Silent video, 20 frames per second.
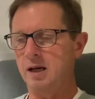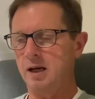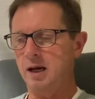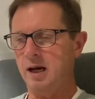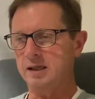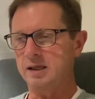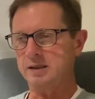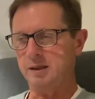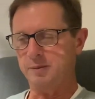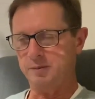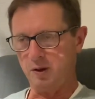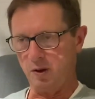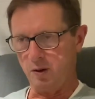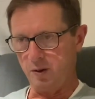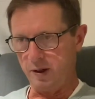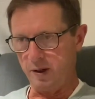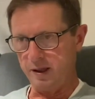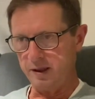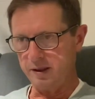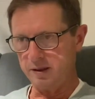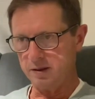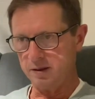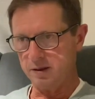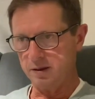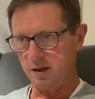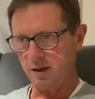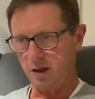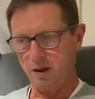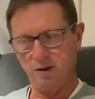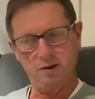I slept all right,
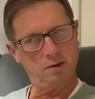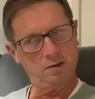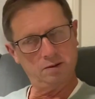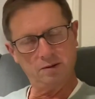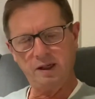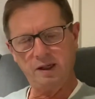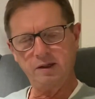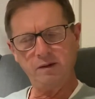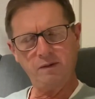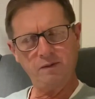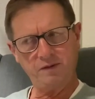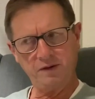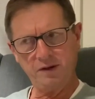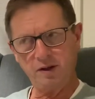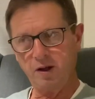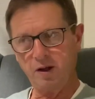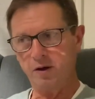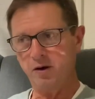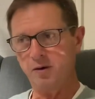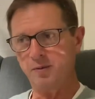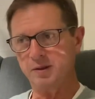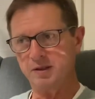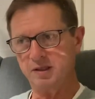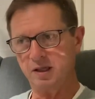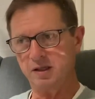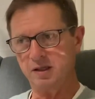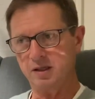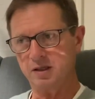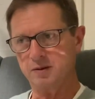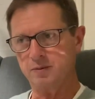although I don't feel
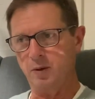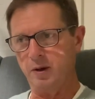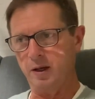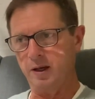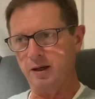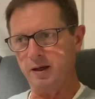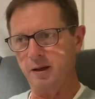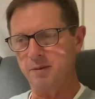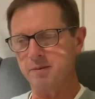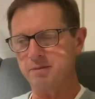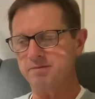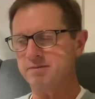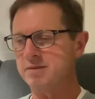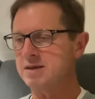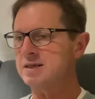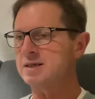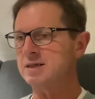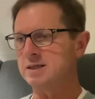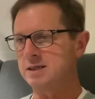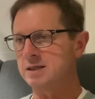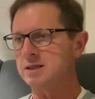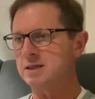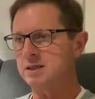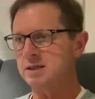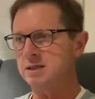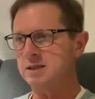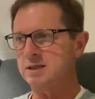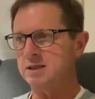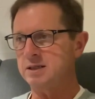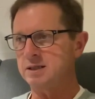100% this morning. I'm
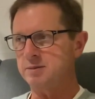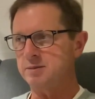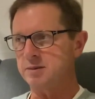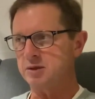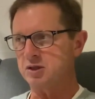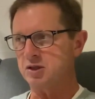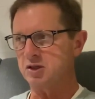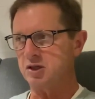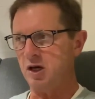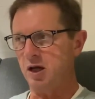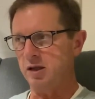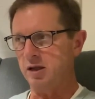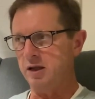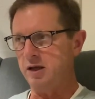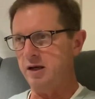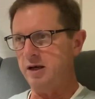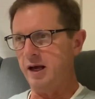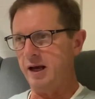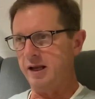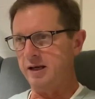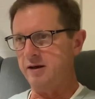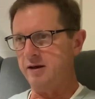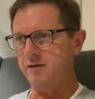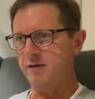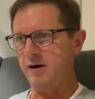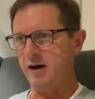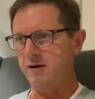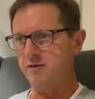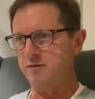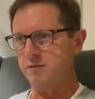a solid
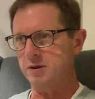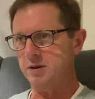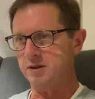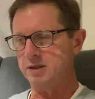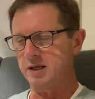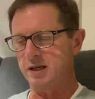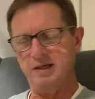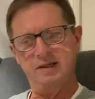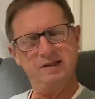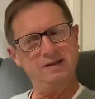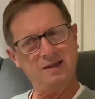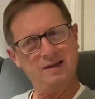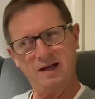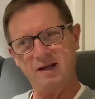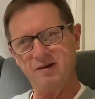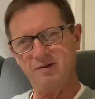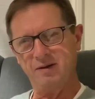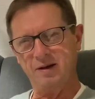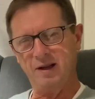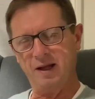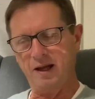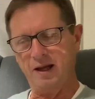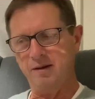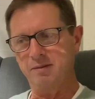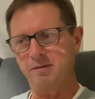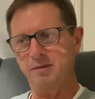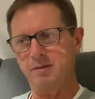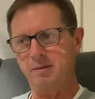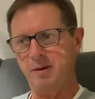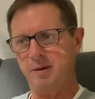95%, not even that,
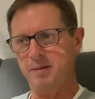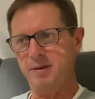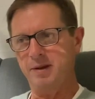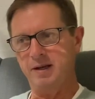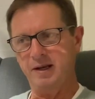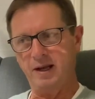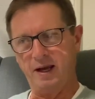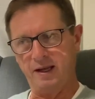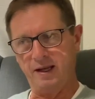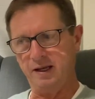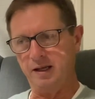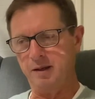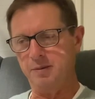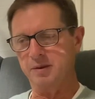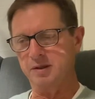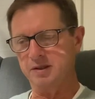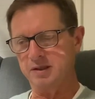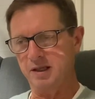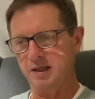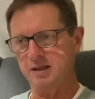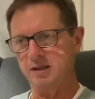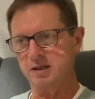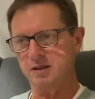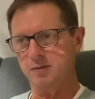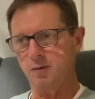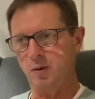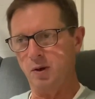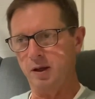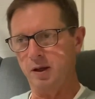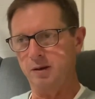maybe 90% this
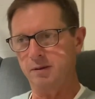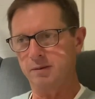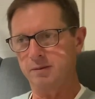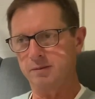morning.